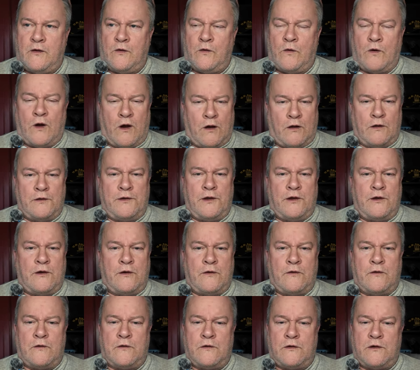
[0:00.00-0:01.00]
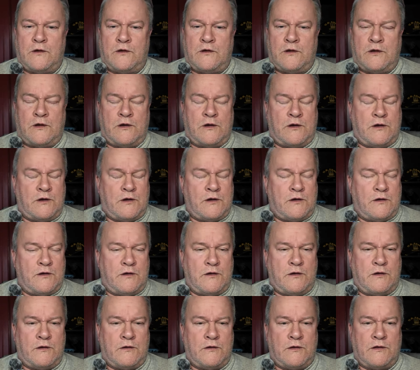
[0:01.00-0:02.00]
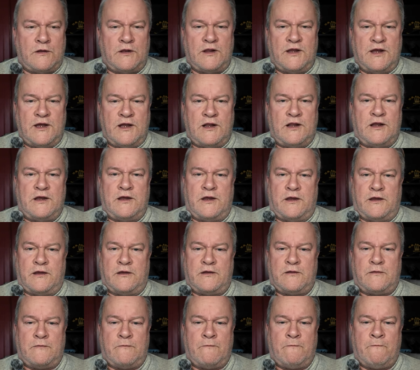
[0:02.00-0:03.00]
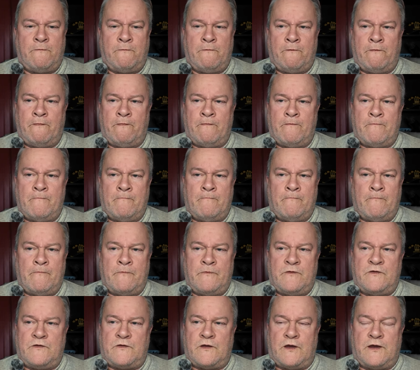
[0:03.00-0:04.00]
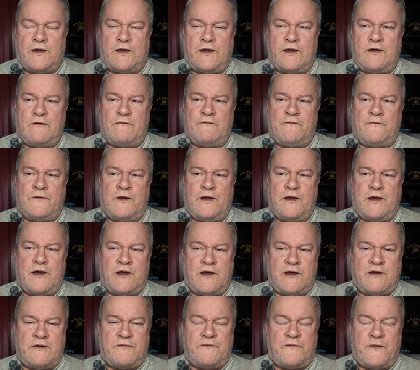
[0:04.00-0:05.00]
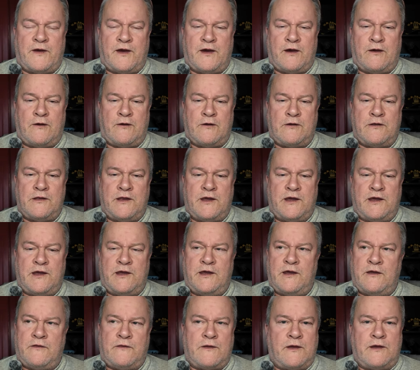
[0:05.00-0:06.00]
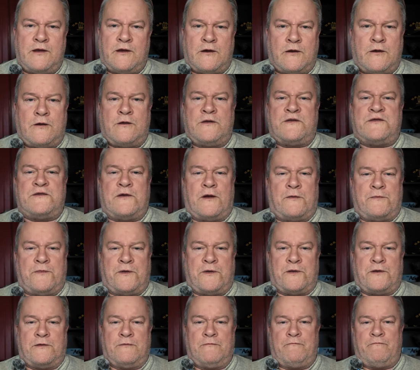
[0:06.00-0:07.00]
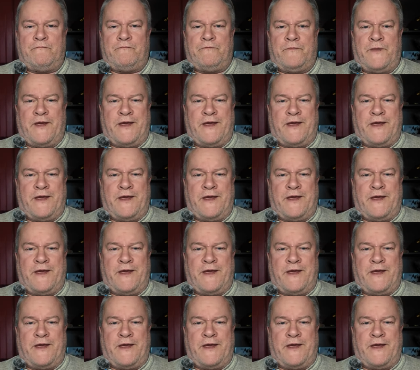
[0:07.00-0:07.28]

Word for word: Waldo, oh, Lily. It's like every half hour they they heard something.